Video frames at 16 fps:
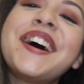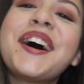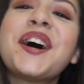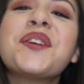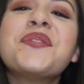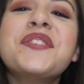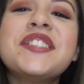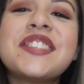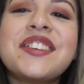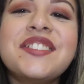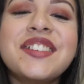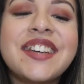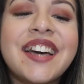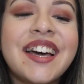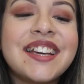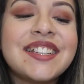I'll be telling
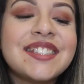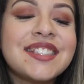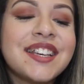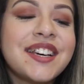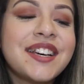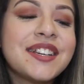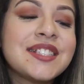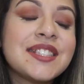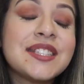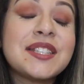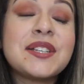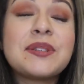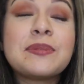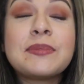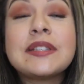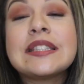you guys
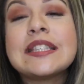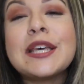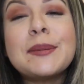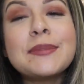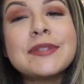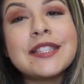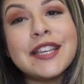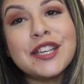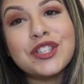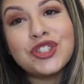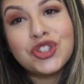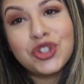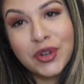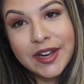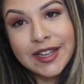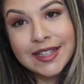some tricks
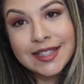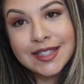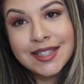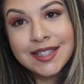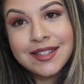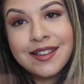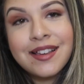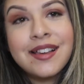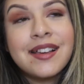and tips.